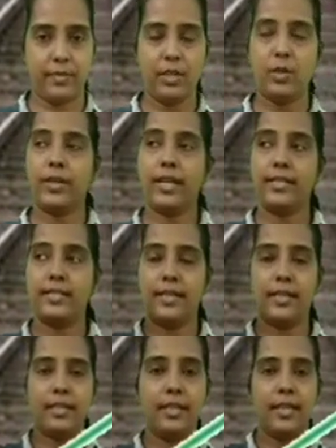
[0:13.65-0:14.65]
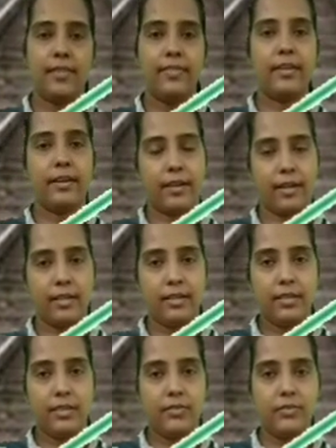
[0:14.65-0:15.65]
You can see there are
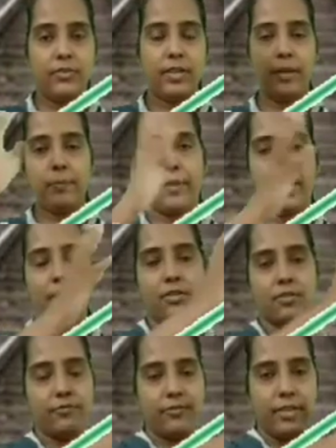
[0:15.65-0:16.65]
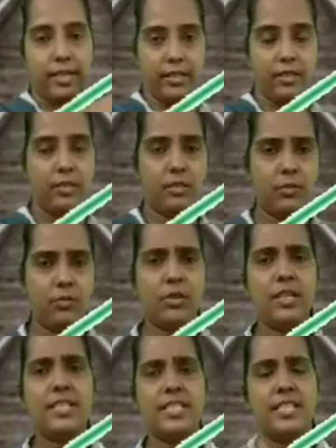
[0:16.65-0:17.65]
three pairs of lines. What
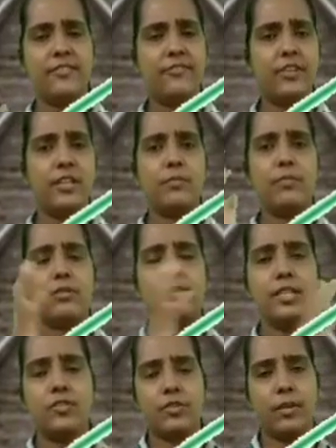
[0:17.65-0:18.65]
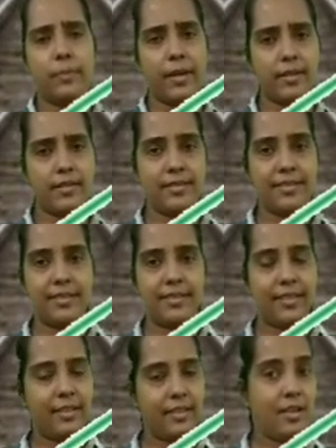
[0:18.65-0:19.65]
is different about these three pairs?
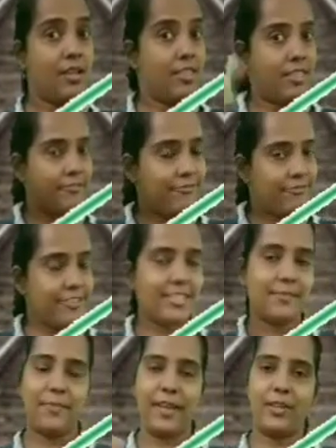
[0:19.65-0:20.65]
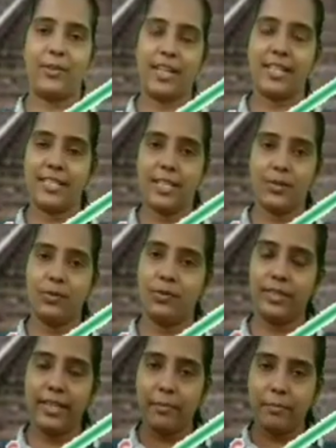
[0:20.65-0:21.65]
The first pair you can see,
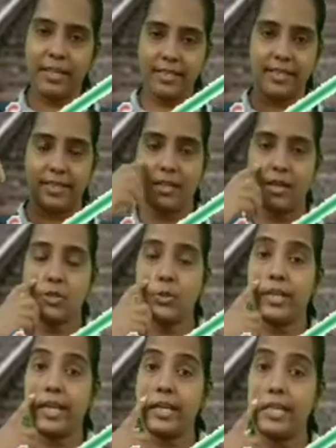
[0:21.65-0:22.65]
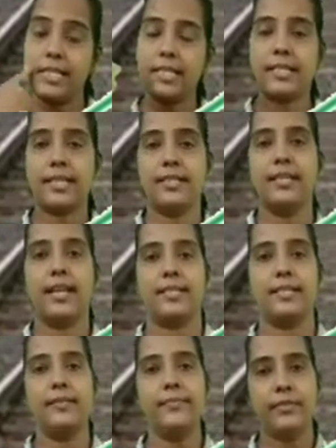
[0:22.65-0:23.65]
they are meeting. So they are intersecting at
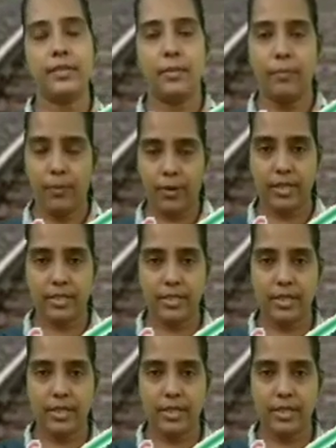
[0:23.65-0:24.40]
a point.